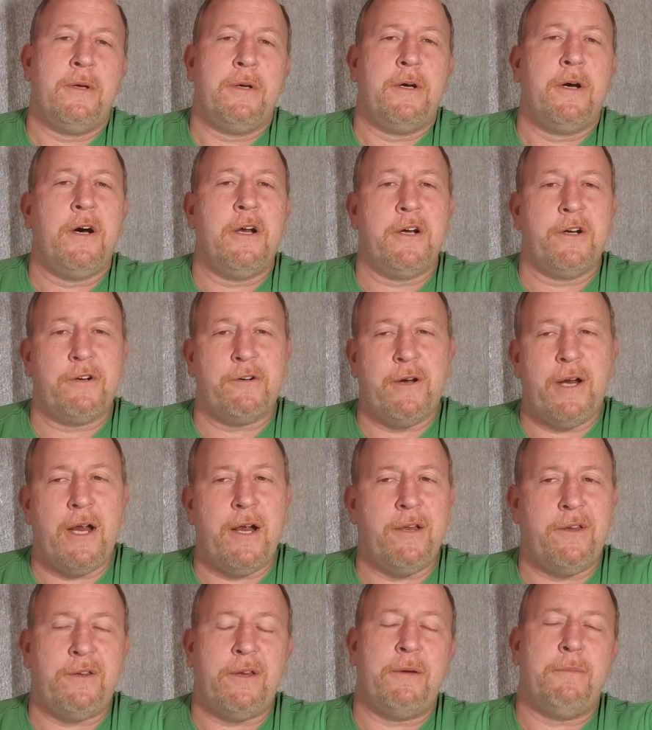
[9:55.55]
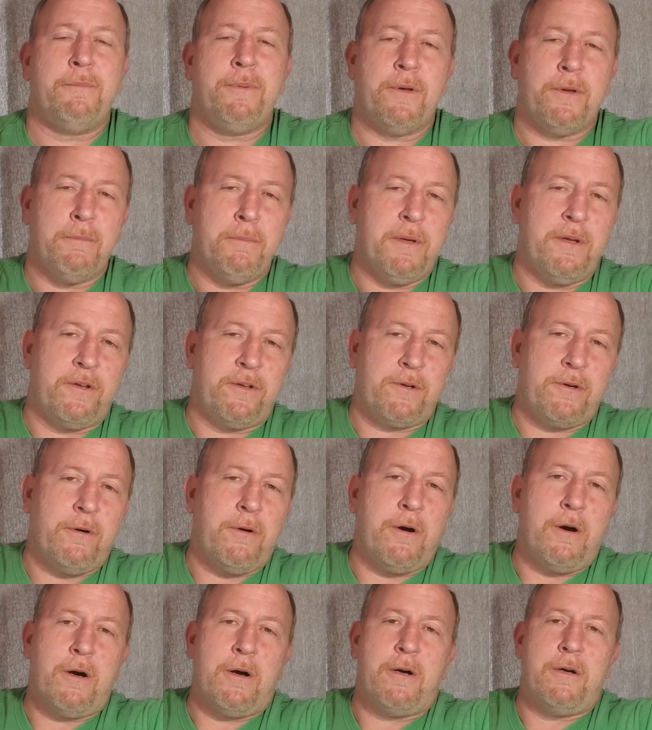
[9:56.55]
100 grand, say build me this
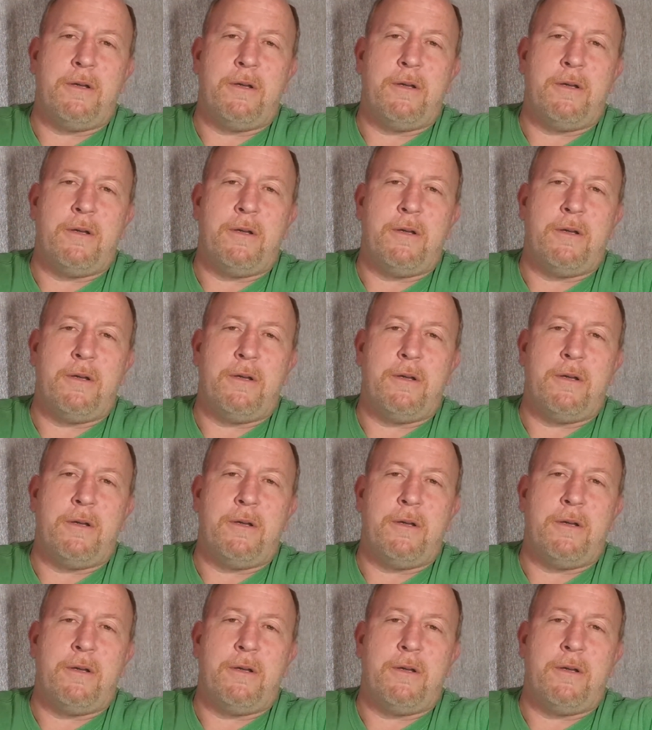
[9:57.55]
car.